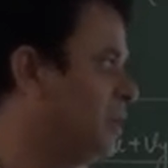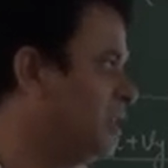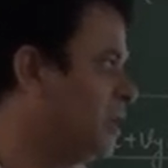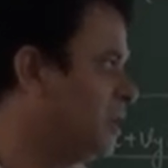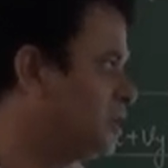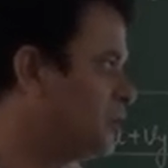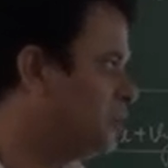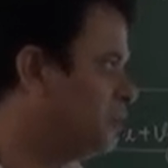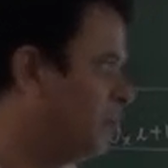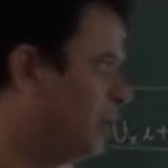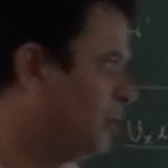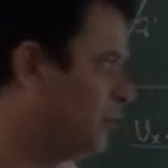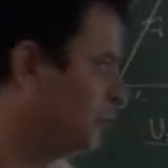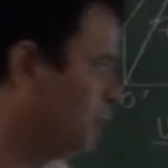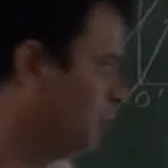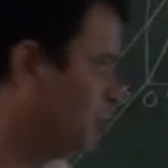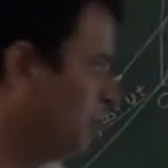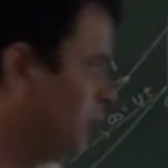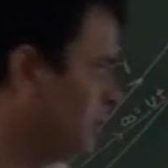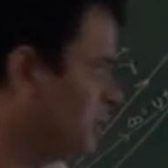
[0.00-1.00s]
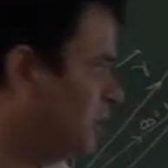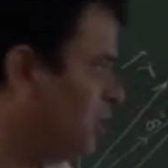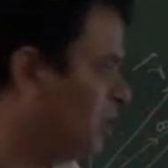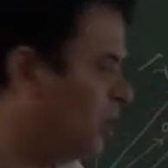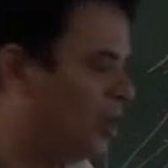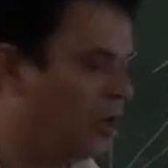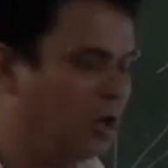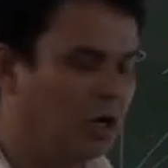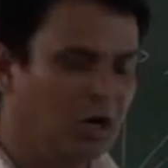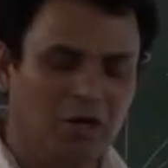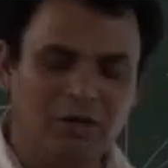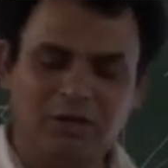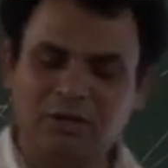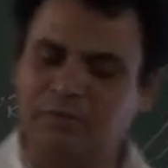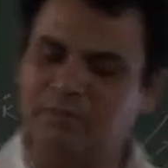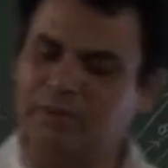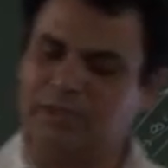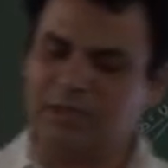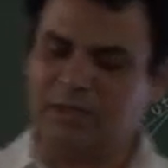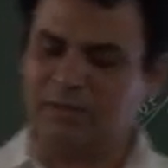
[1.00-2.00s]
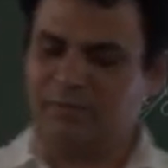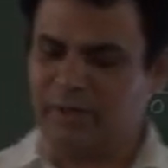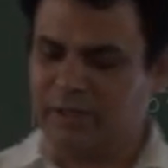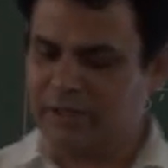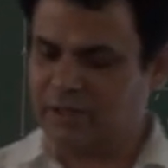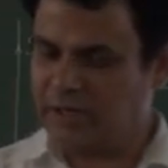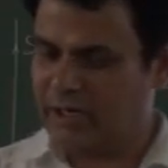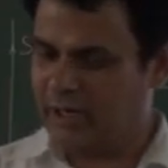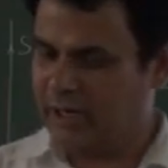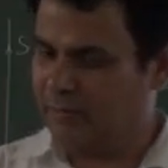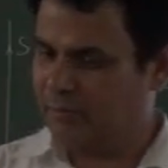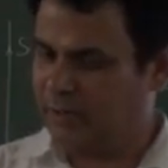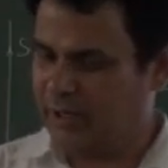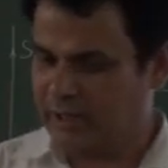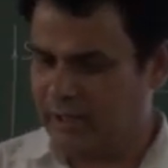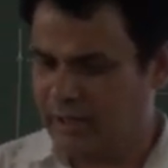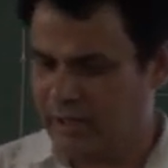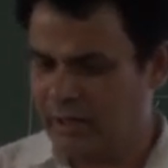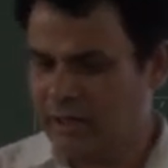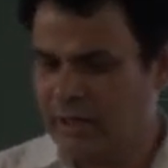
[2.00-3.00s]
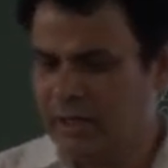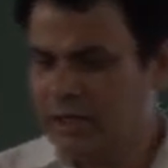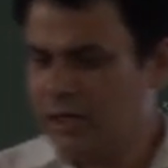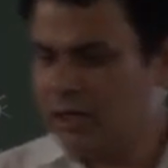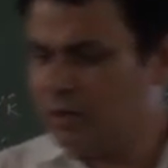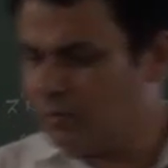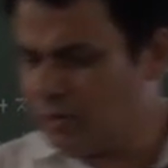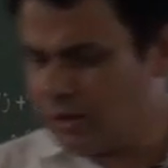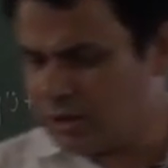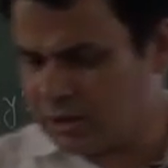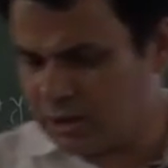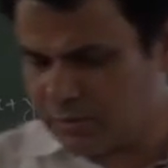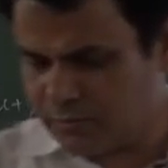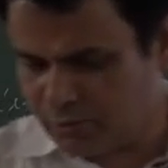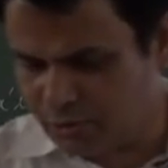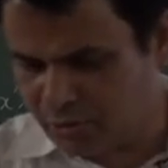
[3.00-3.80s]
with respect to which all the measurement can be done. It was